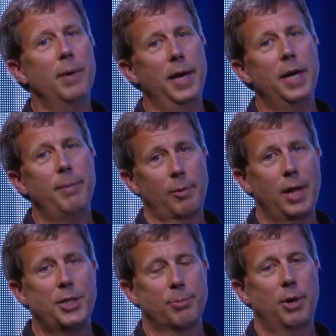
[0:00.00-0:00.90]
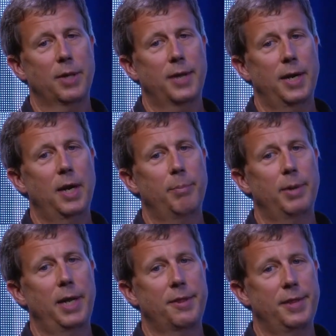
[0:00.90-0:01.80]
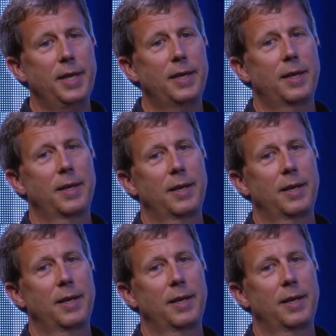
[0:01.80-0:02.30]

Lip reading: I'm glad you brought that up, and I think